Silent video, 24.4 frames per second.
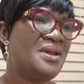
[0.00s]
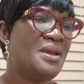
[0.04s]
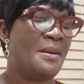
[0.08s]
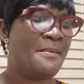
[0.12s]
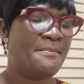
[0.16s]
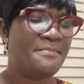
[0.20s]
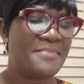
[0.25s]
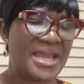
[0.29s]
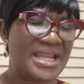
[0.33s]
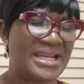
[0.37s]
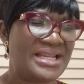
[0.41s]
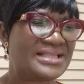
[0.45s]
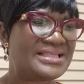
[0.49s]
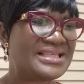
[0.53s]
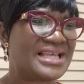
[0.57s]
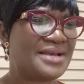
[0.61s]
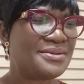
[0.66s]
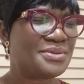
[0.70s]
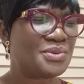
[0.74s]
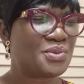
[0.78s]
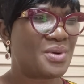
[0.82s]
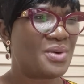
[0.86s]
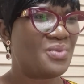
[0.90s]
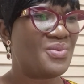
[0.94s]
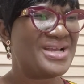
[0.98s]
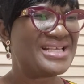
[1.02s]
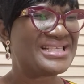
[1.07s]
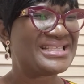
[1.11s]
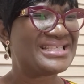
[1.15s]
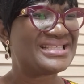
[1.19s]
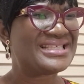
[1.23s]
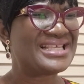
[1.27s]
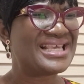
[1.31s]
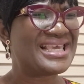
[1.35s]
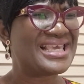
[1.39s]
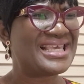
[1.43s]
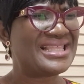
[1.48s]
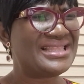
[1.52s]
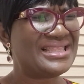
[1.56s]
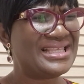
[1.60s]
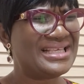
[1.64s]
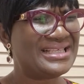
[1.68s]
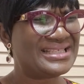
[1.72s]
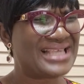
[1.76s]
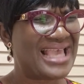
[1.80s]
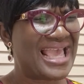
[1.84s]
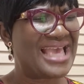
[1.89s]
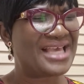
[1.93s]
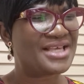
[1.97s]
Many times when we're seeking
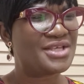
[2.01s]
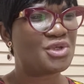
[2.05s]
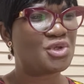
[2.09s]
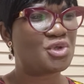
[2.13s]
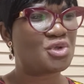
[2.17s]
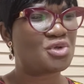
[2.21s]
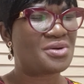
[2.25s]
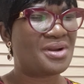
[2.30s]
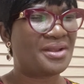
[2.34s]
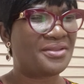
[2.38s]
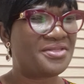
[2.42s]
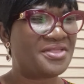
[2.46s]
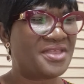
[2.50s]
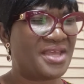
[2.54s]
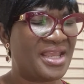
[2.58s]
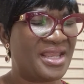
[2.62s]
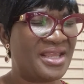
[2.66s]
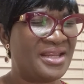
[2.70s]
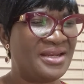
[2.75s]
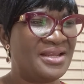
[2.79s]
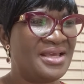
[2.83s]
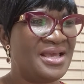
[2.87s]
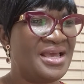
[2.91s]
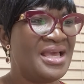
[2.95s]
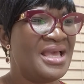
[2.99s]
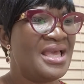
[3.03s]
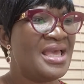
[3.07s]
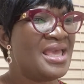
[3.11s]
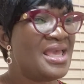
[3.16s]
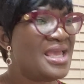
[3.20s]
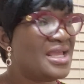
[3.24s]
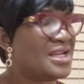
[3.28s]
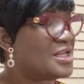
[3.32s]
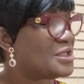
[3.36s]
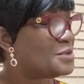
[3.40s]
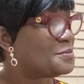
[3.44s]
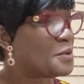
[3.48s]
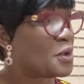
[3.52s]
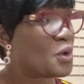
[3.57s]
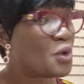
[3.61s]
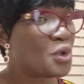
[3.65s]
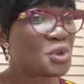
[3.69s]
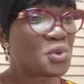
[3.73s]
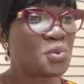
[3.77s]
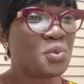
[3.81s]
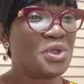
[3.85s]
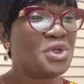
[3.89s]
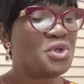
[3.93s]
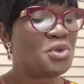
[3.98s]
this extra thing, it is
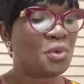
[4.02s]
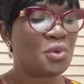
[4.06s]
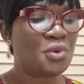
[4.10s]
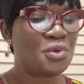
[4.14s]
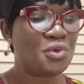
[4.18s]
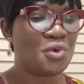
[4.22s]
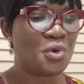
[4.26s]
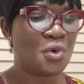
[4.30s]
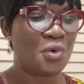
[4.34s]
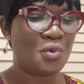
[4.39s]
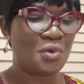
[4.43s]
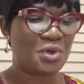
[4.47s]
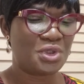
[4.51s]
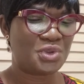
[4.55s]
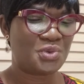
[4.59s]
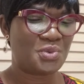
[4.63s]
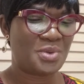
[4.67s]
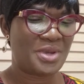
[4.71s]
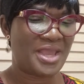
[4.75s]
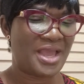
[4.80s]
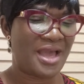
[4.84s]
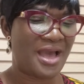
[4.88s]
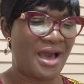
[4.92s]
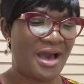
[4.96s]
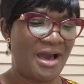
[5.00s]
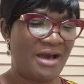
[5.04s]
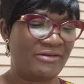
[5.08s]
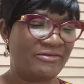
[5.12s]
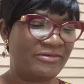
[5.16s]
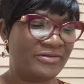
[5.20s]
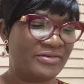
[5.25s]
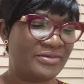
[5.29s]
because we don't know what we have.